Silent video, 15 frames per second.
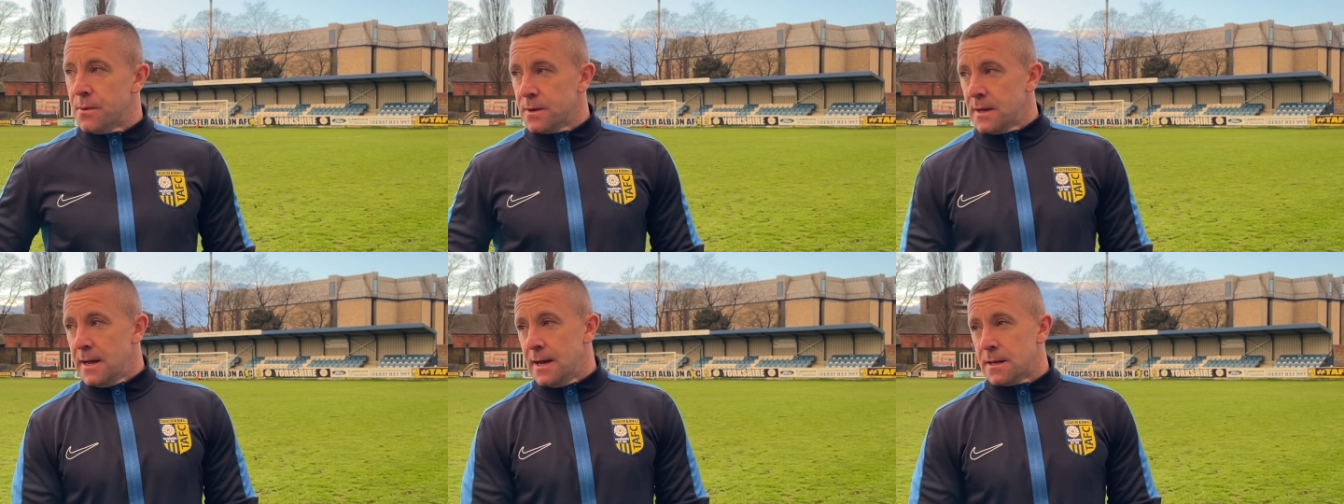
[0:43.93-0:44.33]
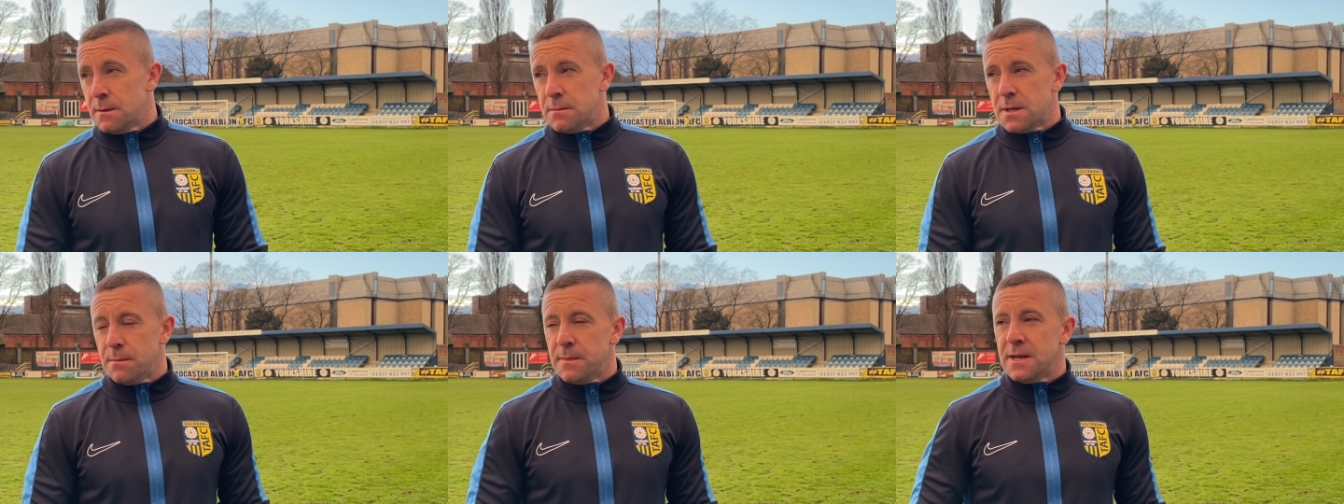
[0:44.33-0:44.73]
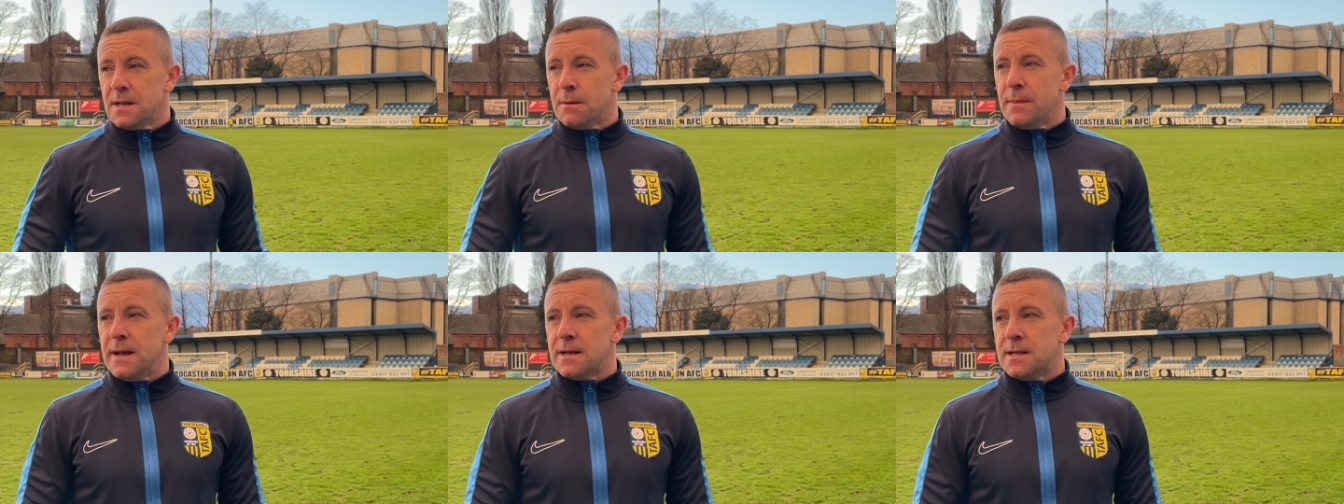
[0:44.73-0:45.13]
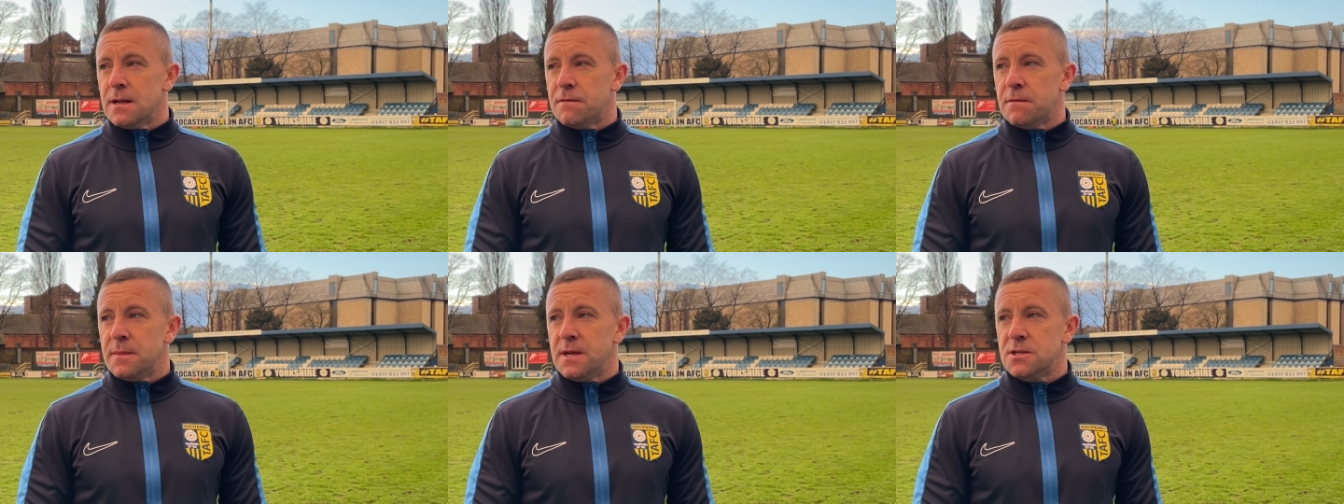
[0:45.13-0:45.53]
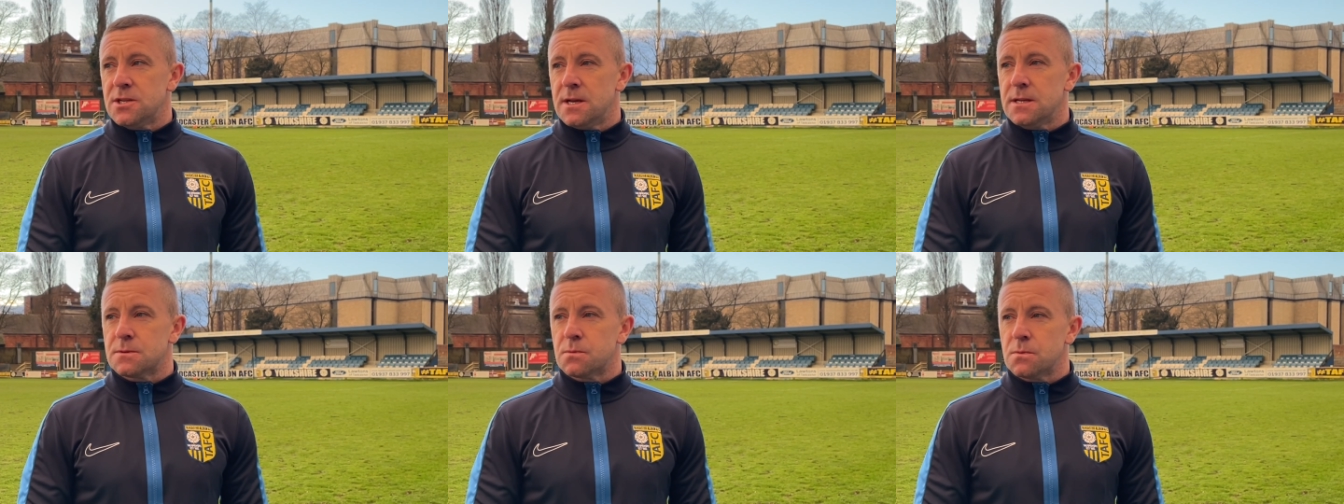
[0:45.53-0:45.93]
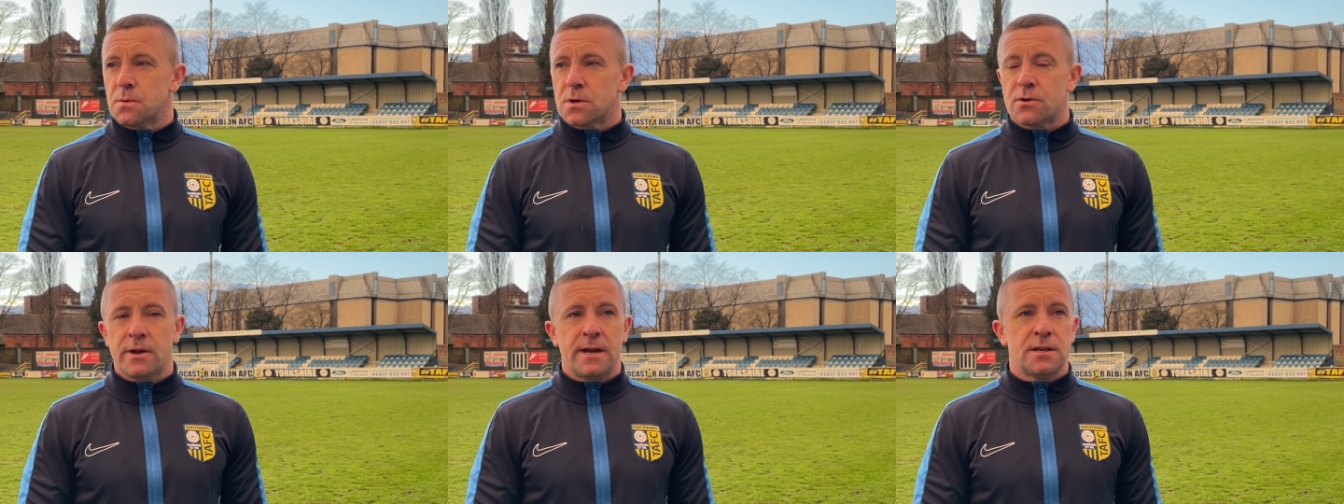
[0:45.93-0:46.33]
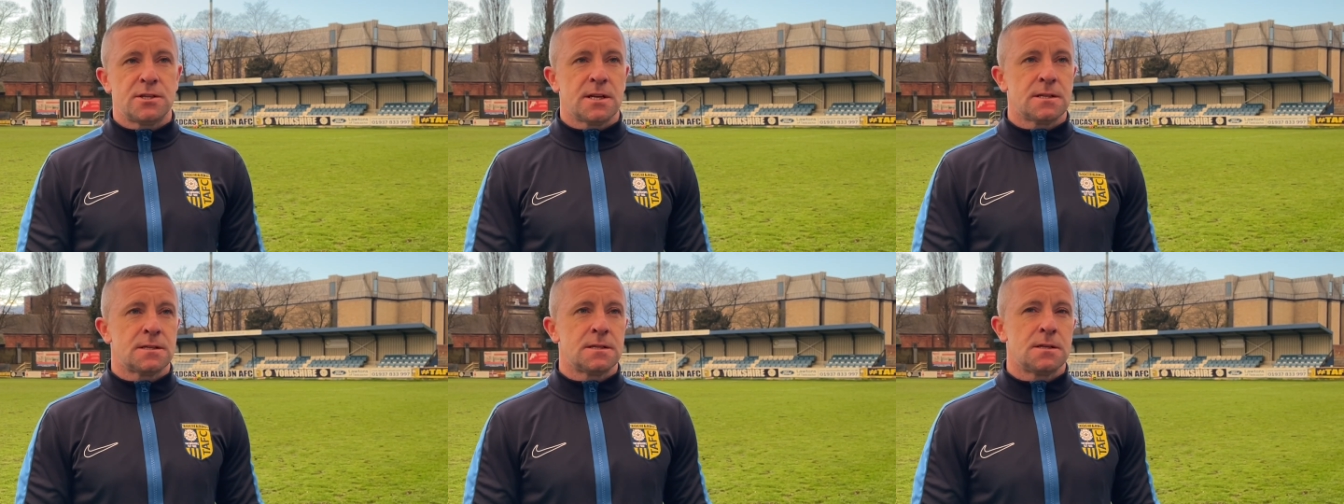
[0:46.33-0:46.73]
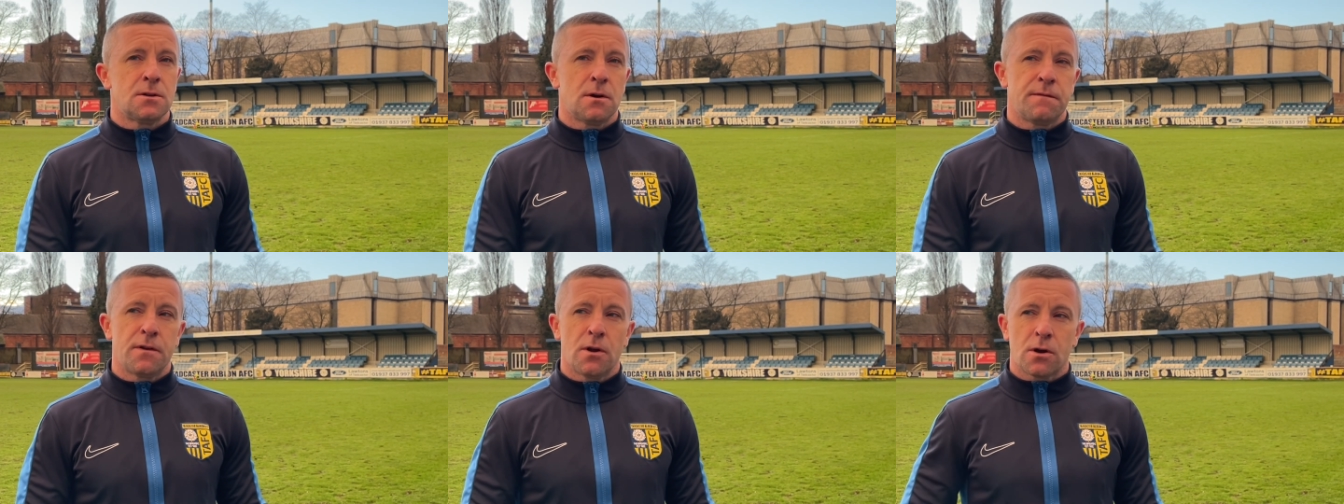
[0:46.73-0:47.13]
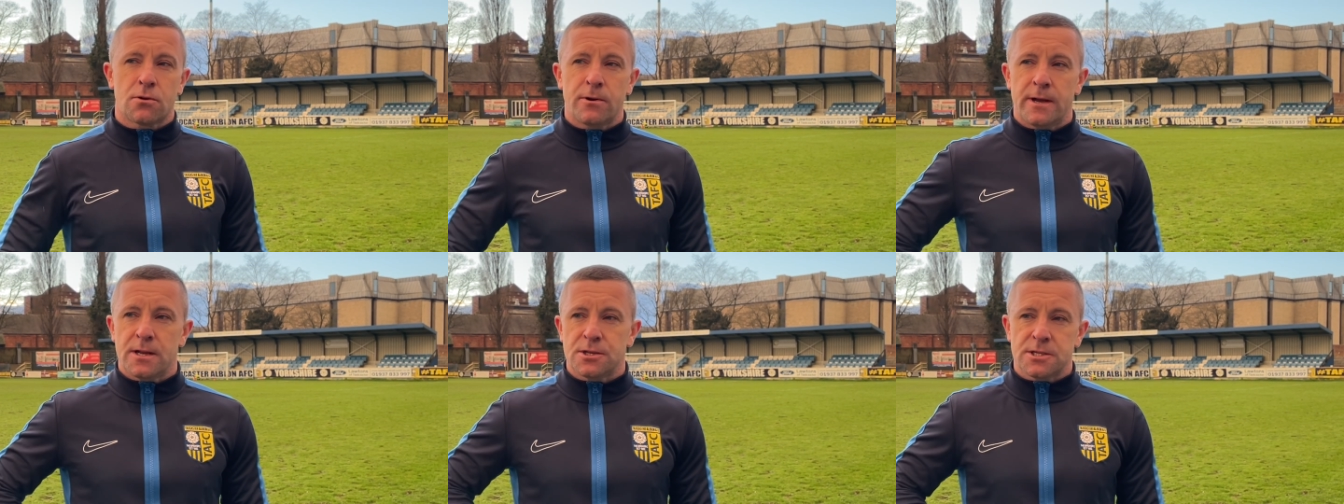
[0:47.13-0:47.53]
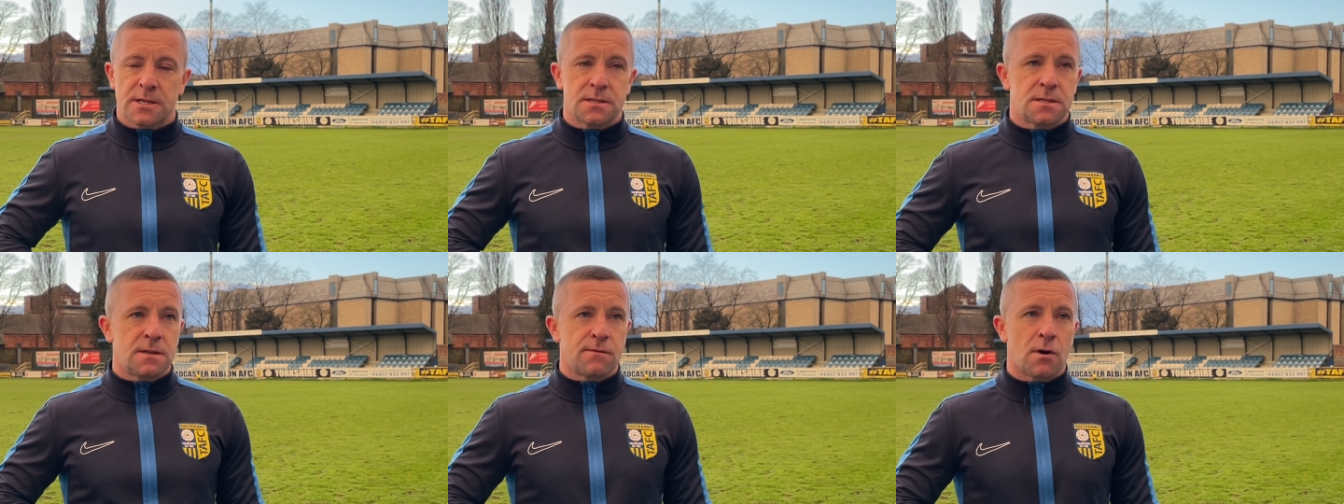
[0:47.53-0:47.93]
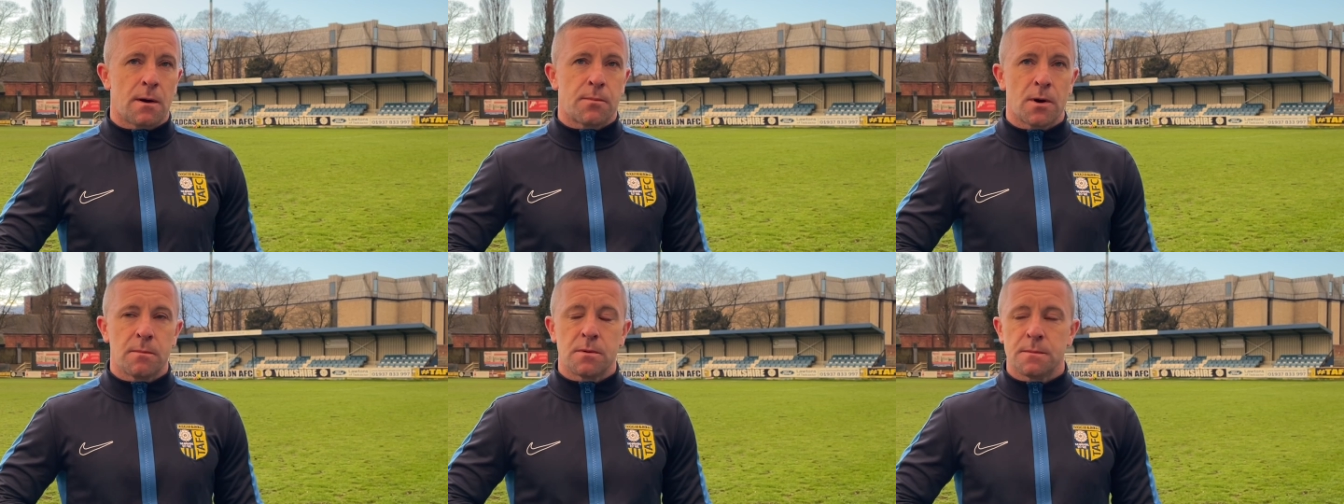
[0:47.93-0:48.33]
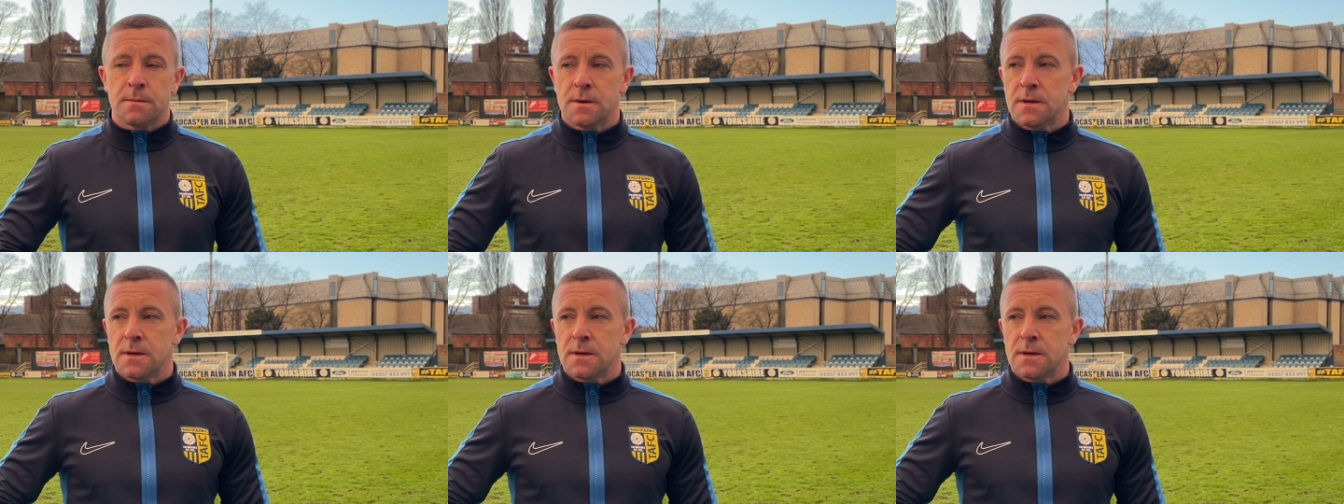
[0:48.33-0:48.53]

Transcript: But yeah, the main thing for me, Jay, is we're creating chances. You know, if you're not creating chances, you've got a problem.